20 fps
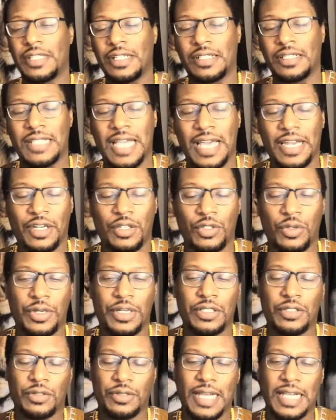decided to join
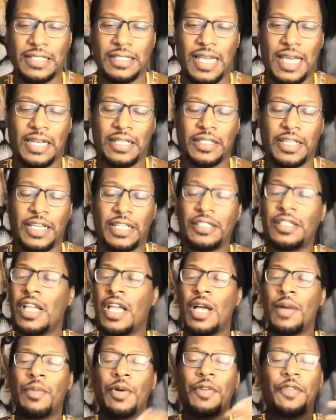us on that side of things,
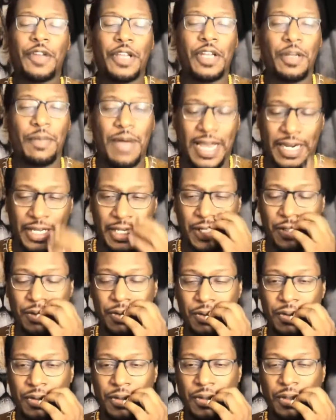but for anybody
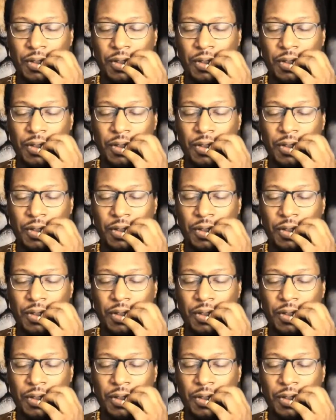else.